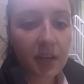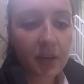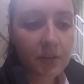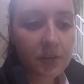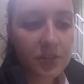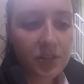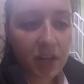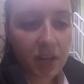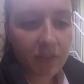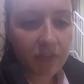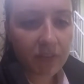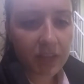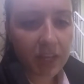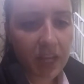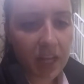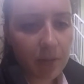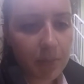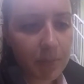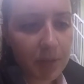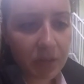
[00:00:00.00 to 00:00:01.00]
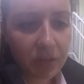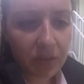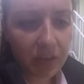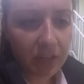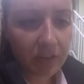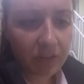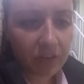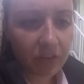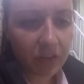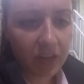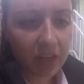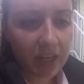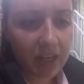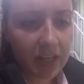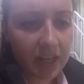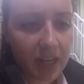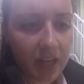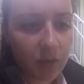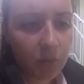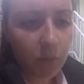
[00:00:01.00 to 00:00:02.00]
Oh, Geoffrey, how bitterly I regret it
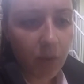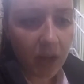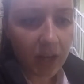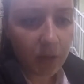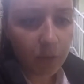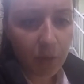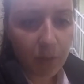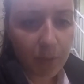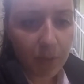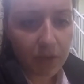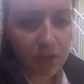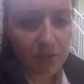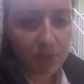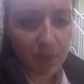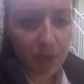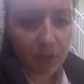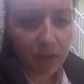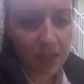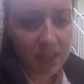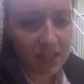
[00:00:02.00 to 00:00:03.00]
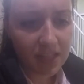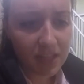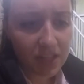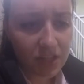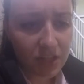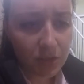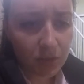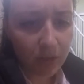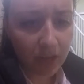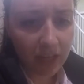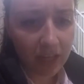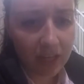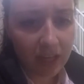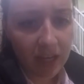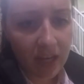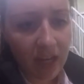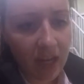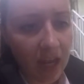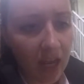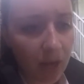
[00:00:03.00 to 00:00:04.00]
now. Why did we postpone? Is it too late?
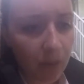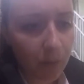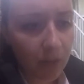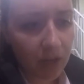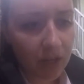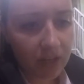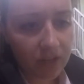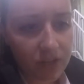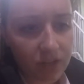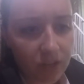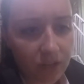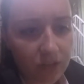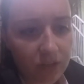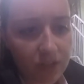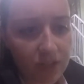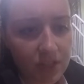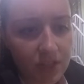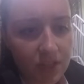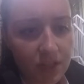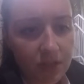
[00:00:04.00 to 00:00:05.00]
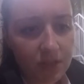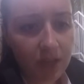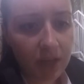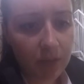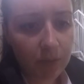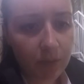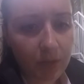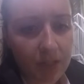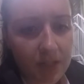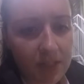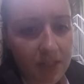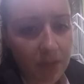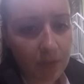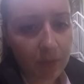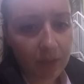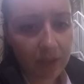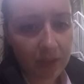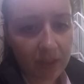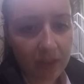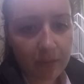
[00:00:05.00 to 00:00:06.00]
I want your children soon, at once, I
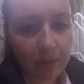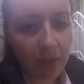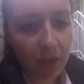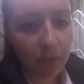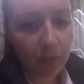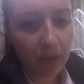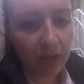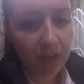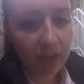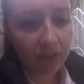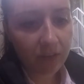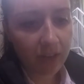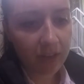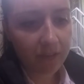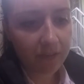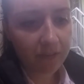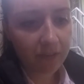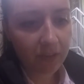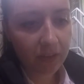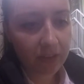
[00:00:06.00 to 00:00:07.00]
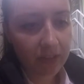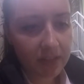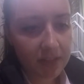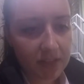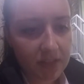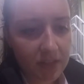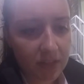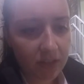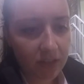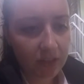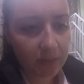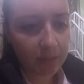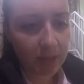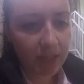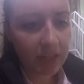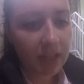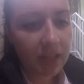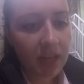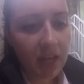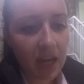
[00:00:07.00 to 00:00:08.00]
want them. I want your life filling and stirring
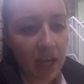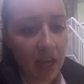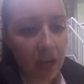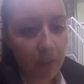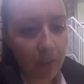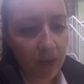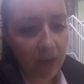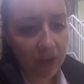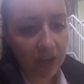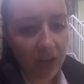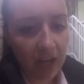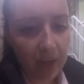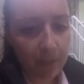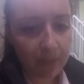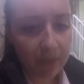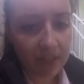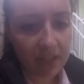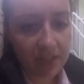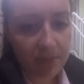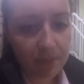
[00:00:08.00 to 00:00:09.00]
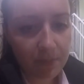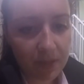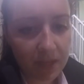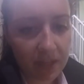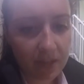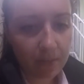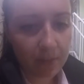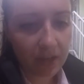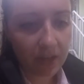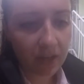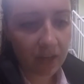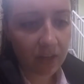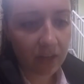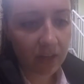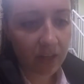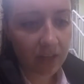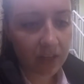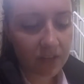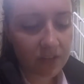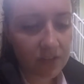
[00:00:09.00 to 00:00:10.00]
me. I want your happiness beneath my
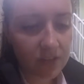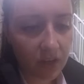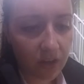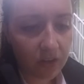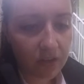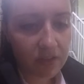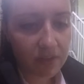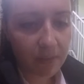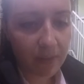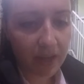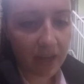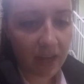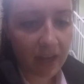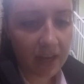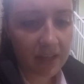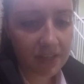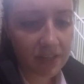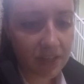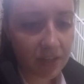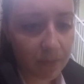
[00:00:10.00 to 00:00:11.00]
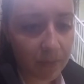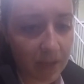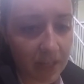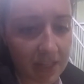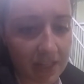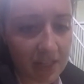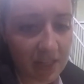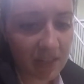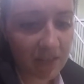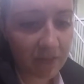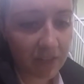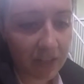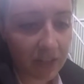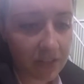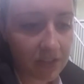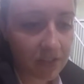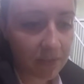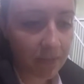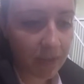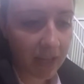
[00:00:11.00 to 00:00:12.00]
heart, and your sorrows in my eyes, and your peace in the
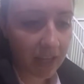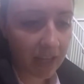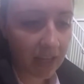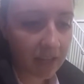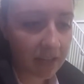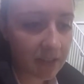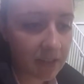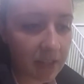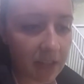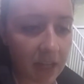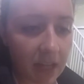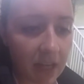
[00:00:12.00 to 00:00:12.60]
fingers of my hand.